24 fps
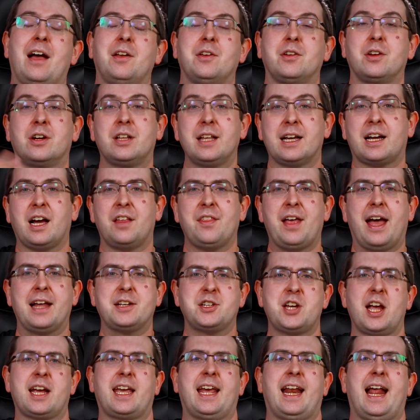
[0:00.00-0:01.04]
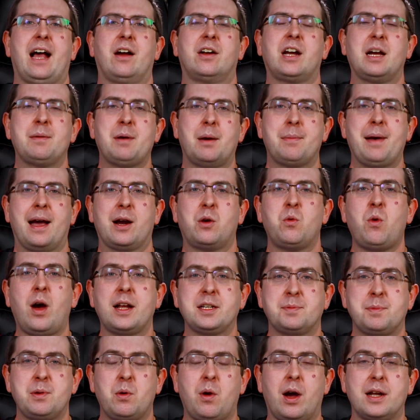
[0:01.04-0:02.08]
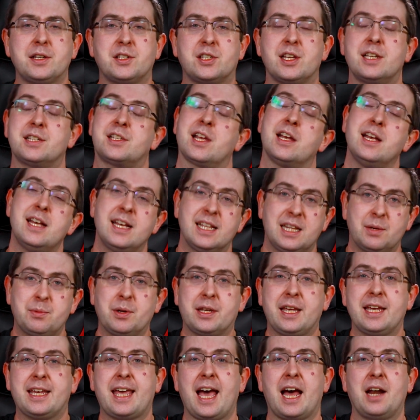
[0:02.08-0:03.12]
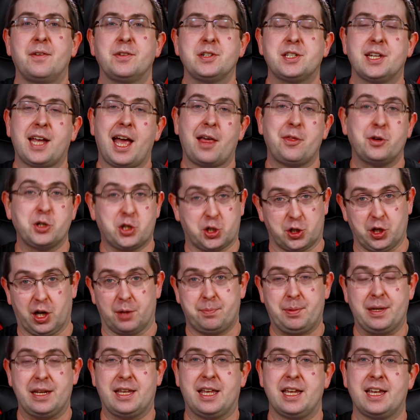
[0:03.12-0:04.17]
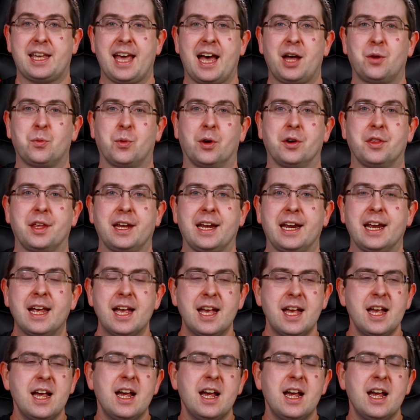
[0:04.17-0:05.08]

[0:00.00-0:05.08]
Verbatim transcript: You can click on that, check it out, come on back, watch me watch this, then we'll geek out over it together, should it be geek out worthy.